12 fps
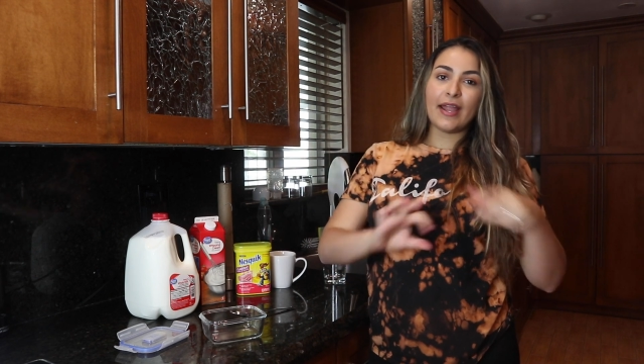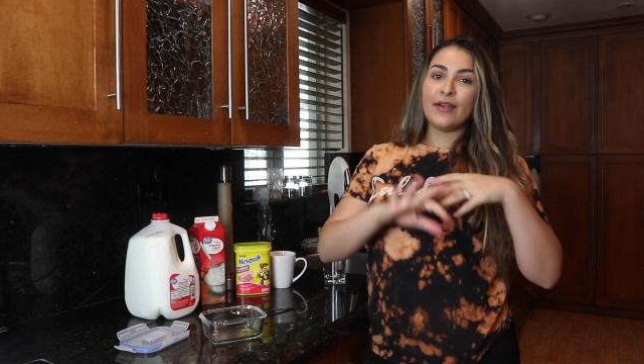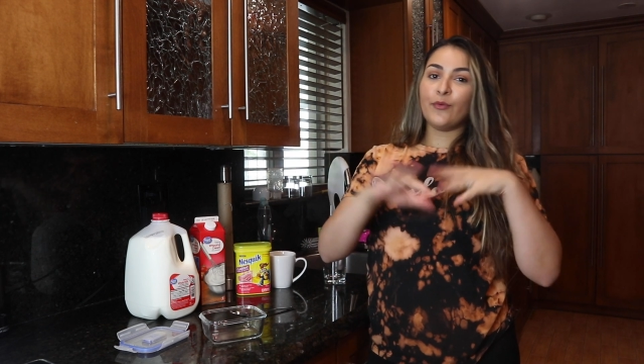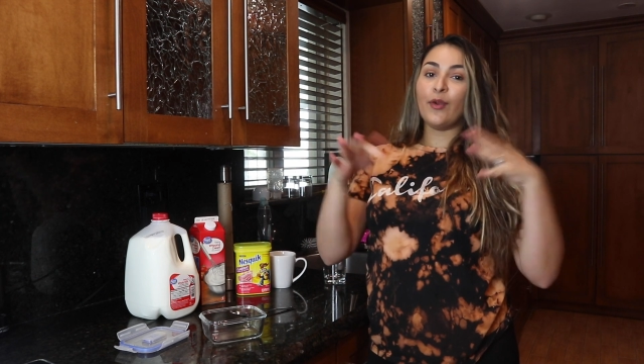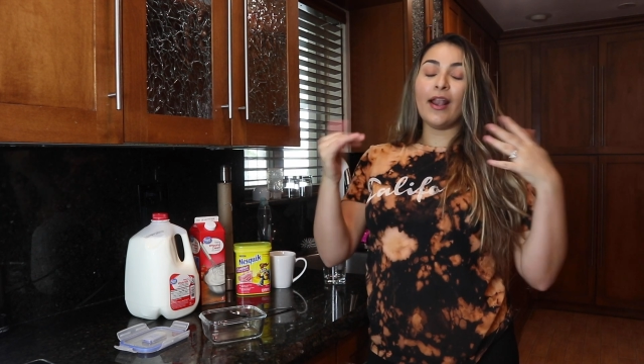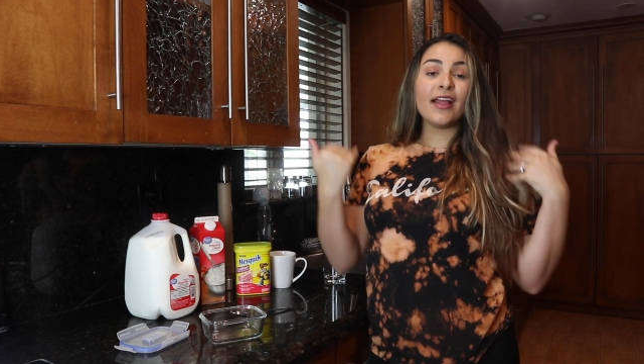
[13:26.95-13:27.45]

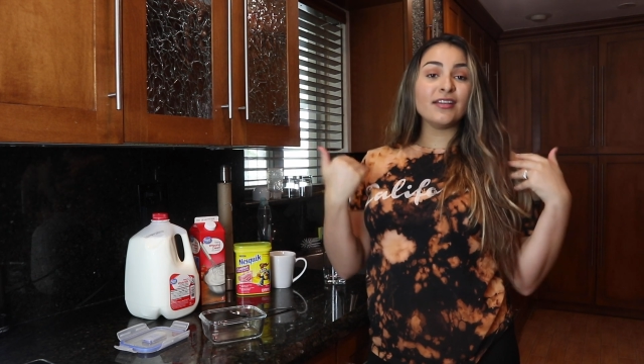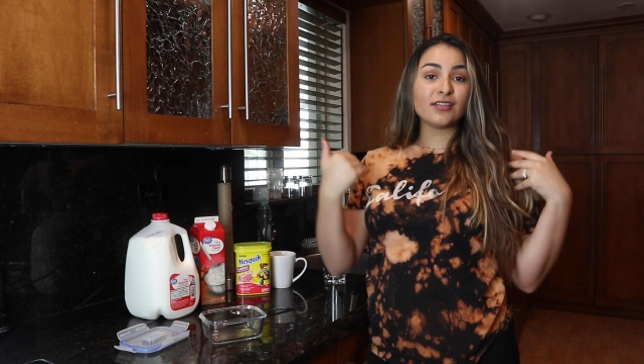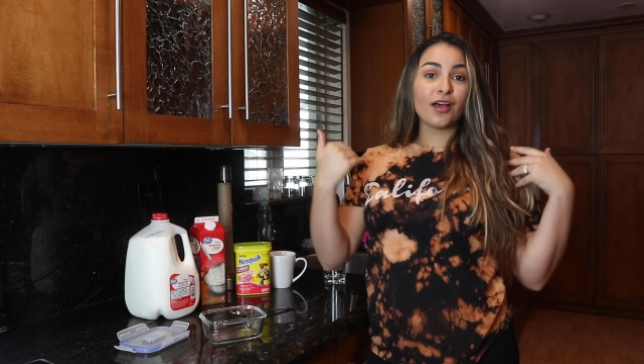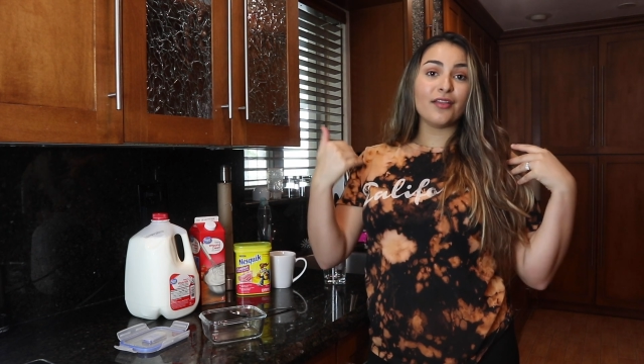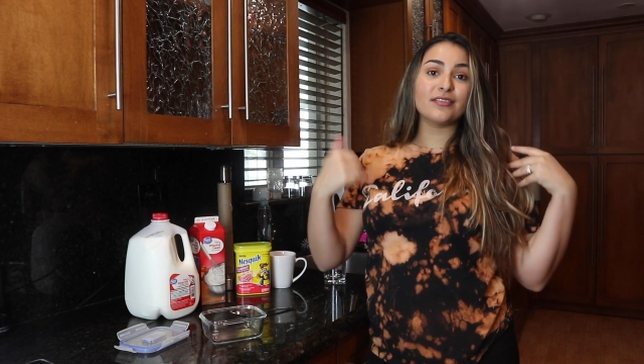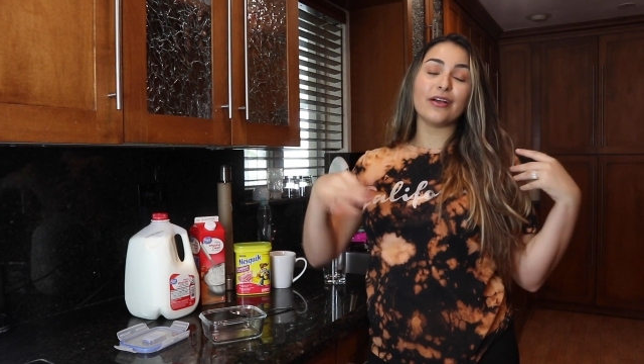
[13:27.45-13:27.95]
and when I
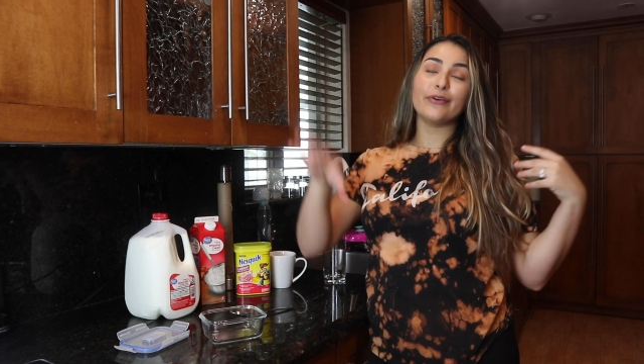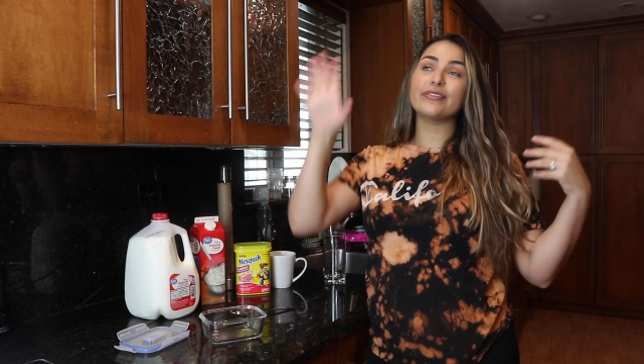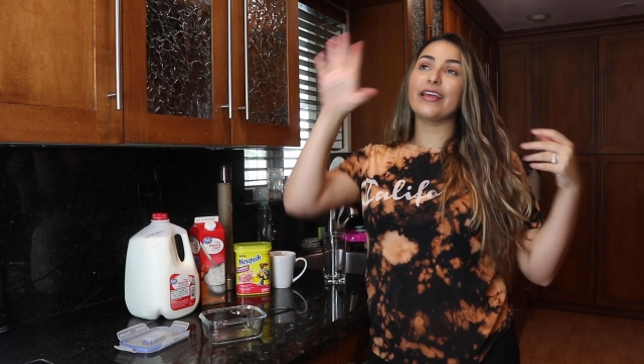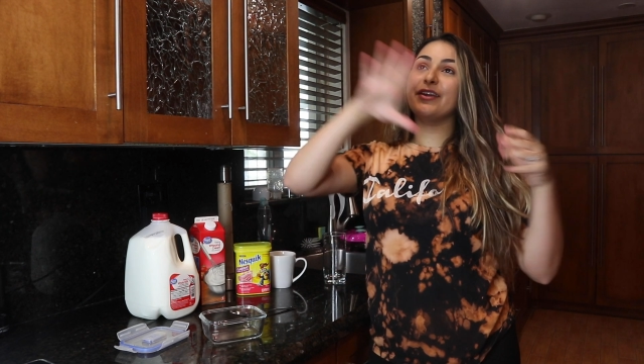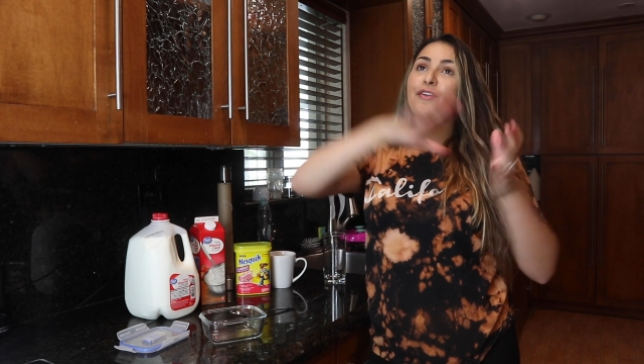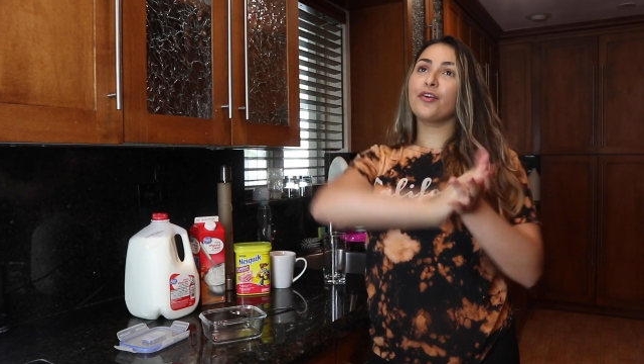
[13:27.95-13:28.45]
saw this I was
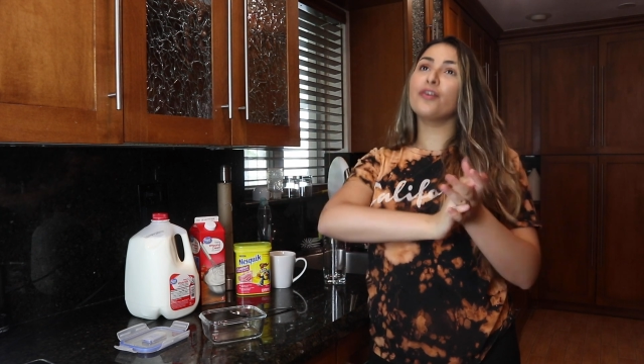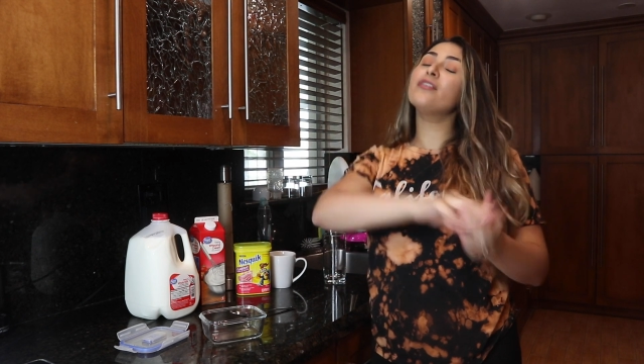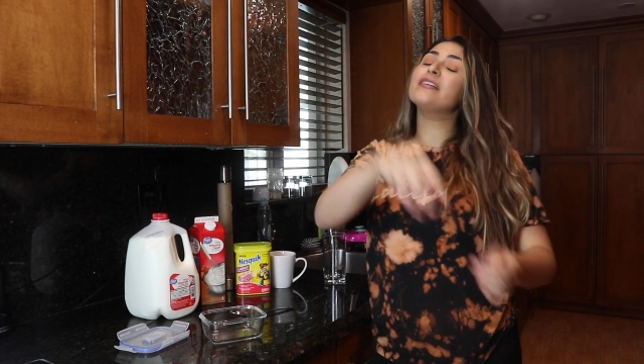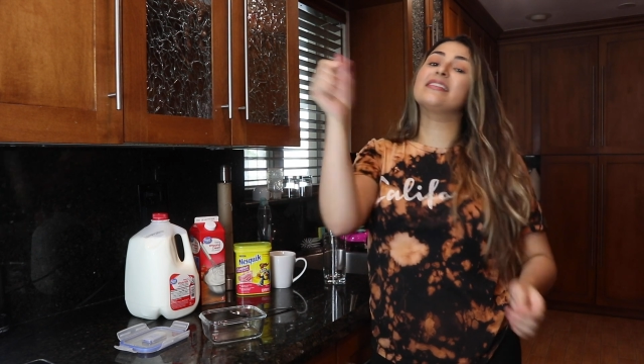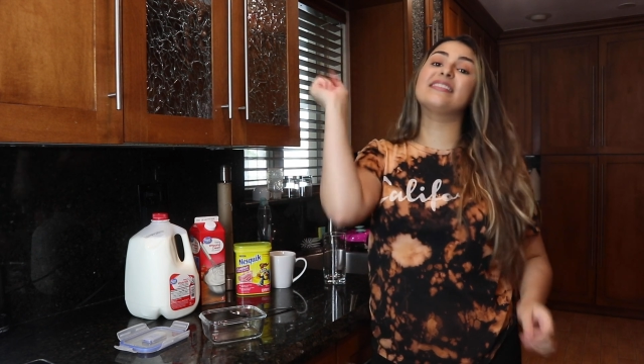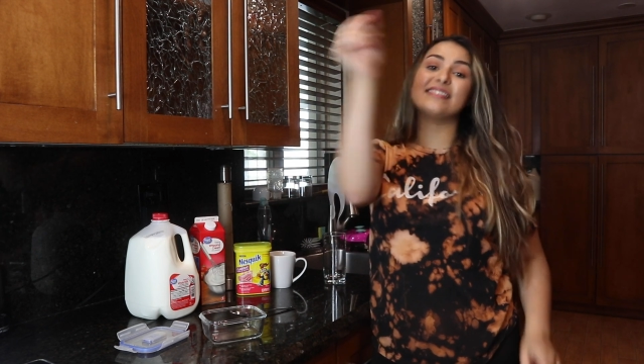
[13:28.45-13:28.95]
like,
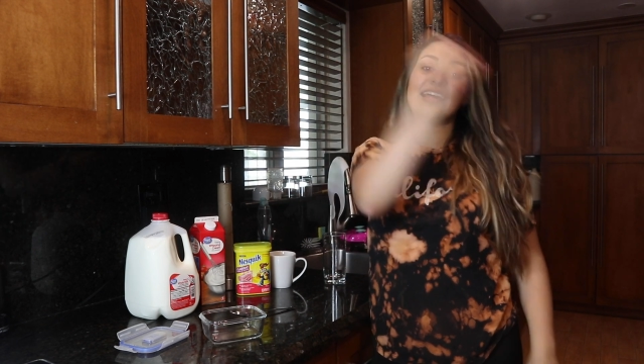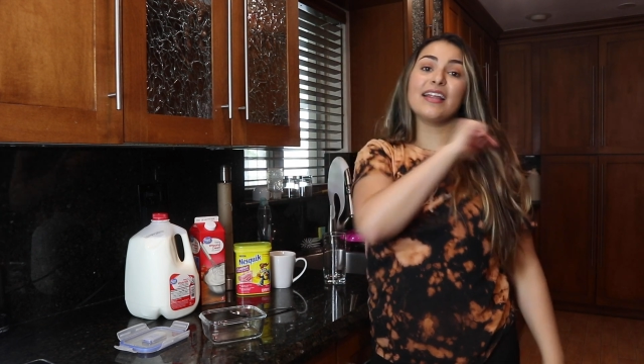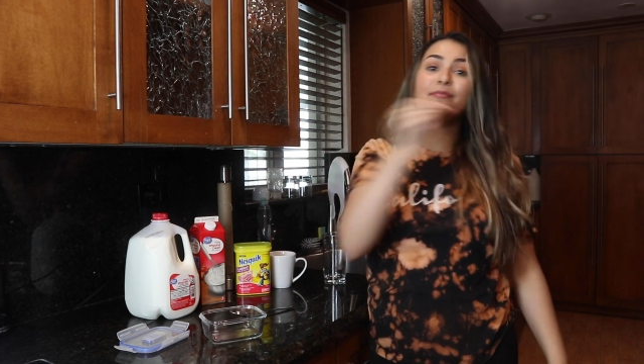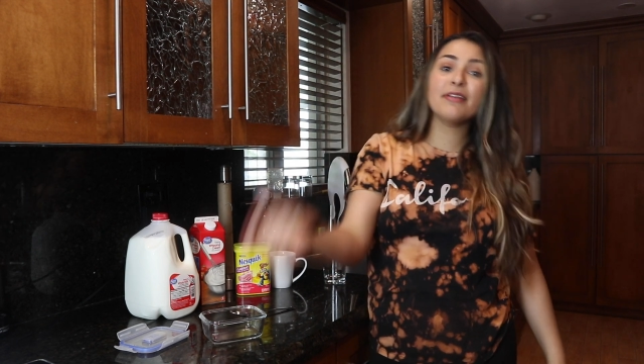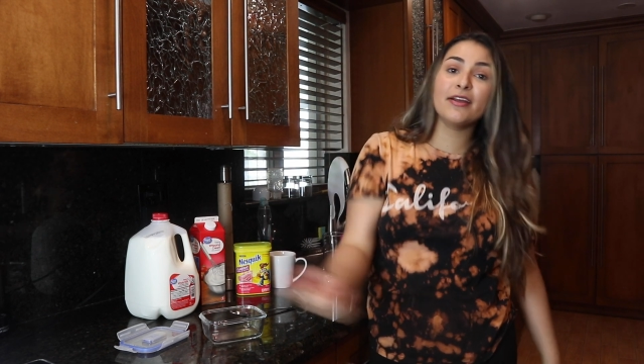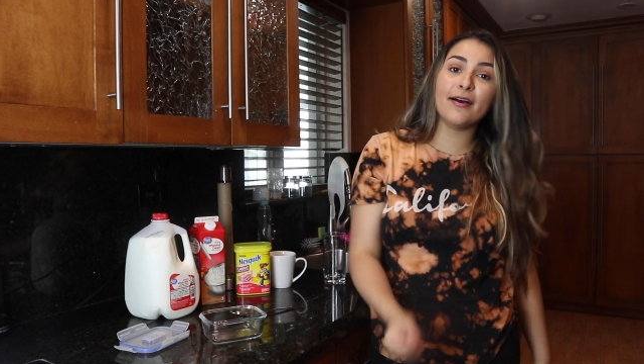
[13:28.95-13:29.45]
girl,
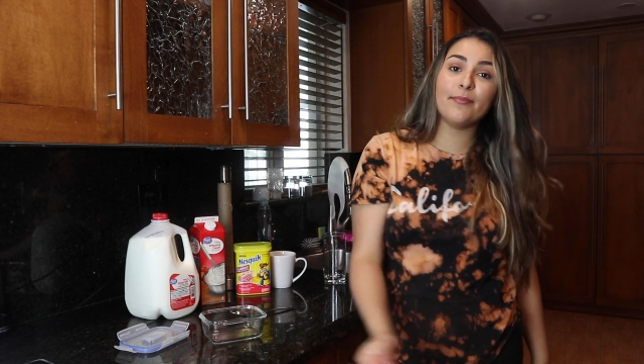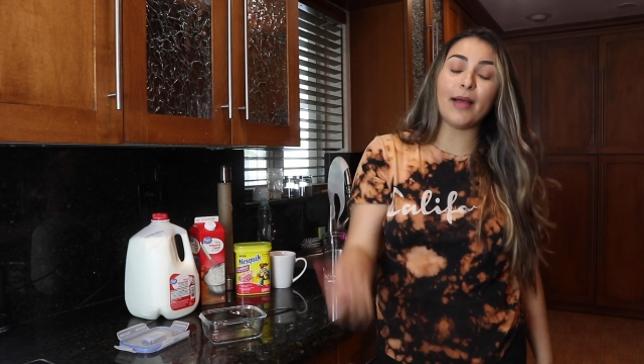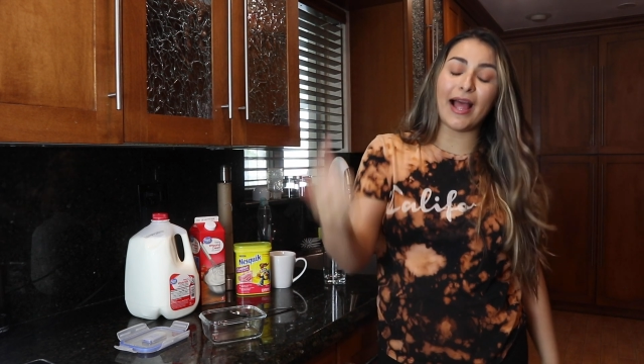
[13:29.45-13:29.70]
sign me up.